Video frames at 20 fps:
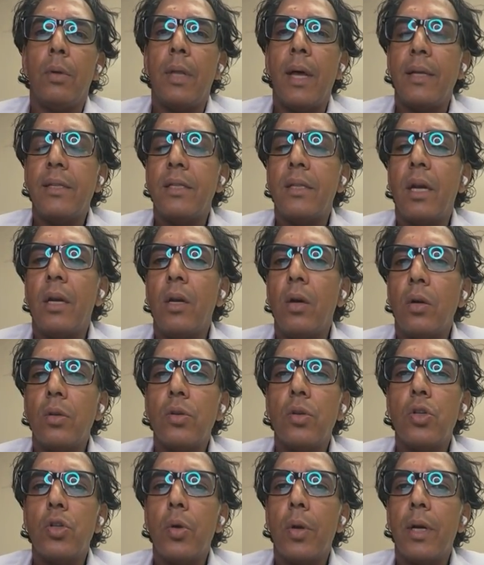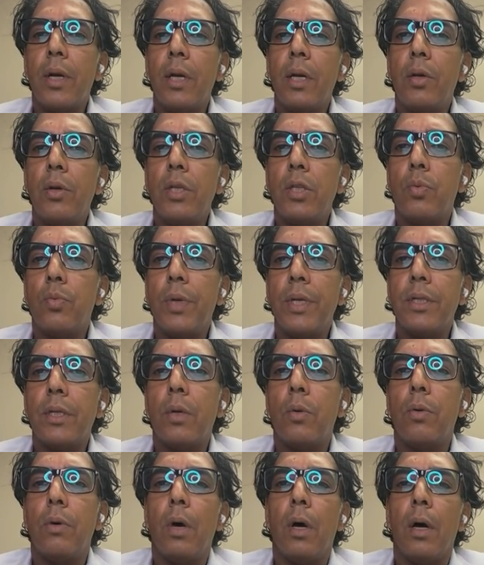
That study also showed an increased risk,